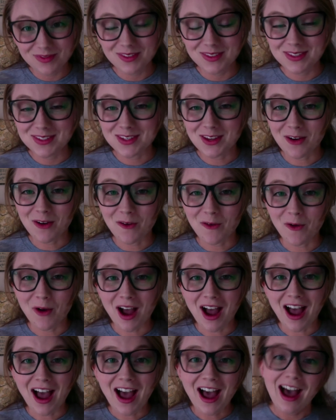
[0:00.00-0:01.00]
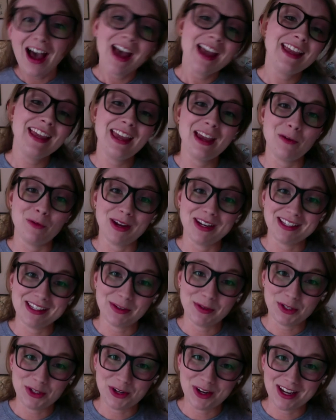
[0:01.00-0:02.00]
So I can't wait to see
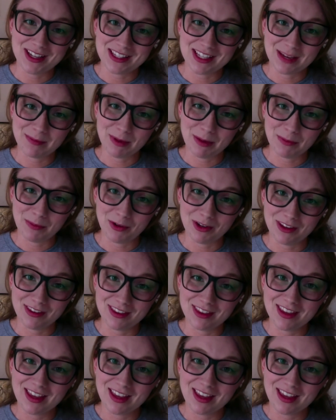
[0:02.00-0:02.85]
what you guys come up with.